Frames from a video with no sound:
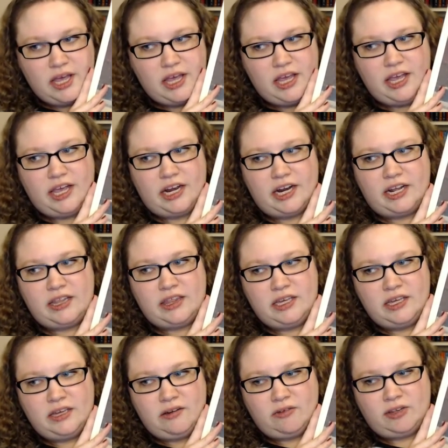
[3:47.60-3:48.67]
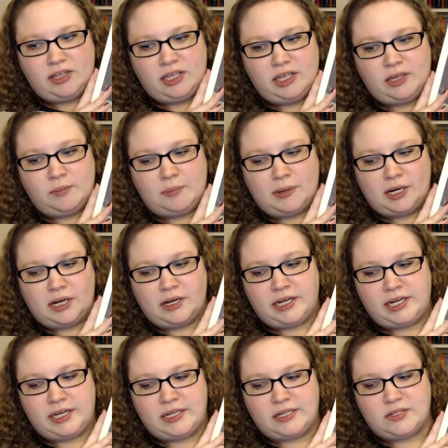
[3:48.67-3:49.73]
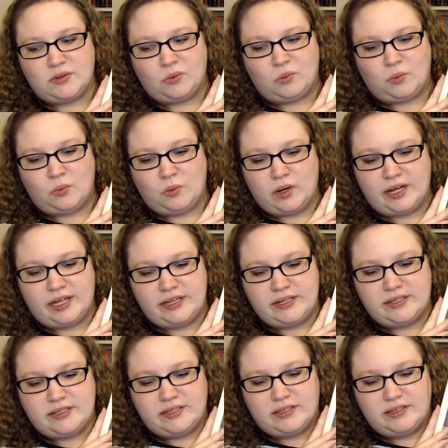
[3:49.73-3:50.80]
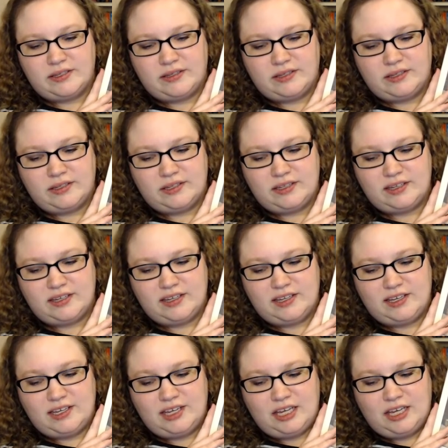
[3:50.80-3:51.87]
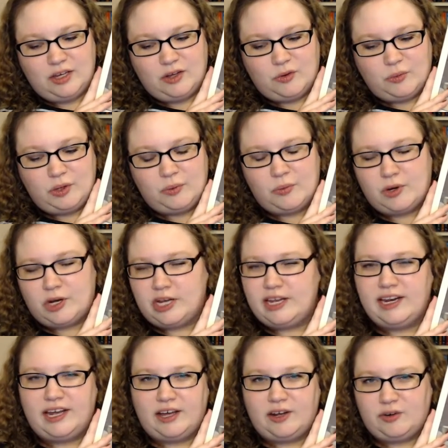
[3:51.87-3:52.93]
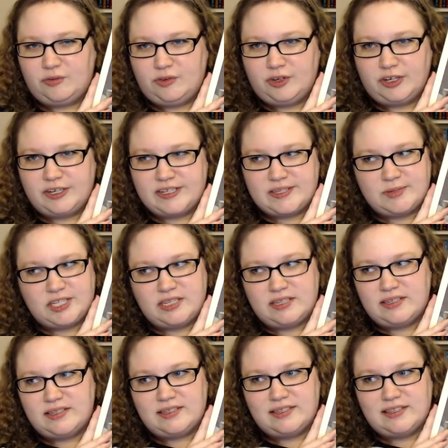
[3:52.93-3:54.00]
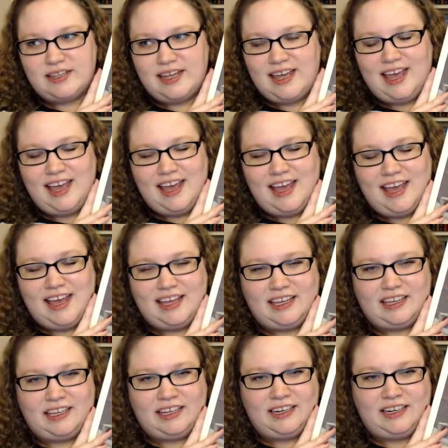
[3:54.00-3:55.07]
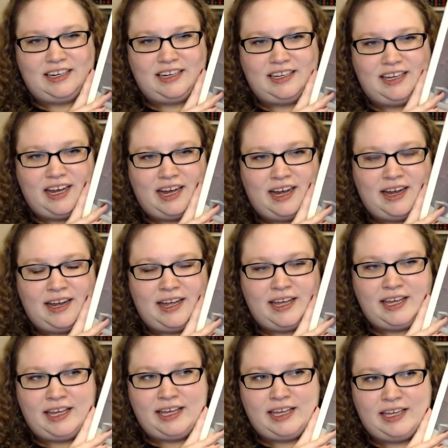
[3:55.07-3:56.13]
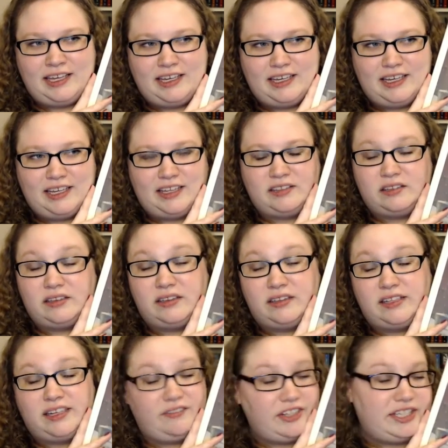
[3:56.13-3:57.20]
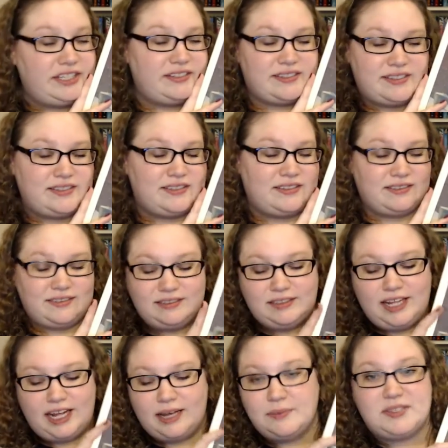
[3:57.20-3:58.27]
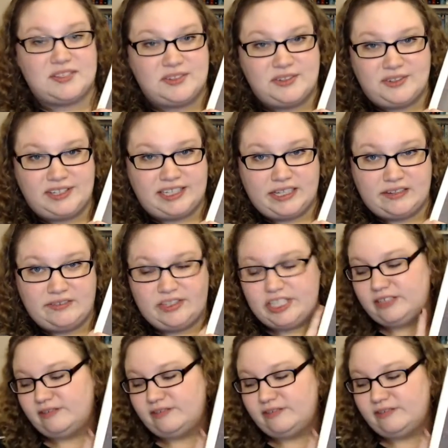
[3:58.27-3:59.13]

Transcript: and I think it really embodies what we want out of Christmas. And I love it. Absolutely love it.